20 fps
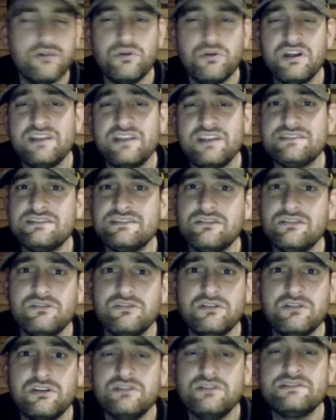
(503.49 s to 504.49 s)
It's still a
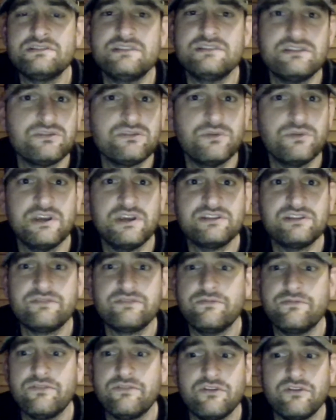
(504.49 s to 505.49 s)
good situation
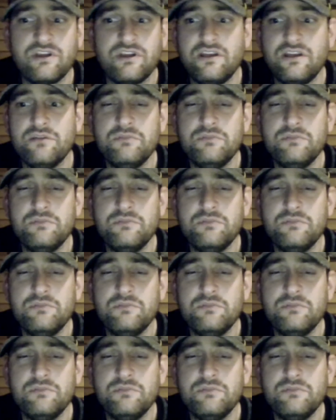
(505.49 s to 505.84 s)
for him.